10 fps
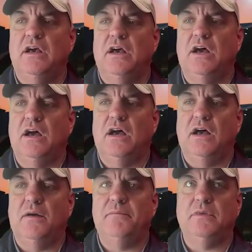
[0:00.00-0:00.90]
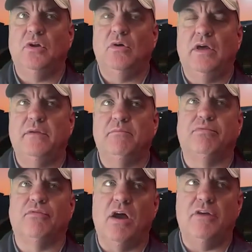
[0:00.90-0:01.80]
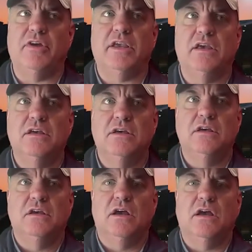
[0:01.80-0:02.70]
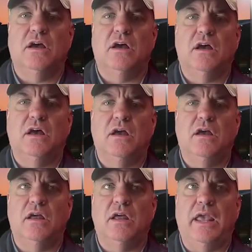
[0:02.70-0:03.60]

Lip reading: you know, I think Broderick and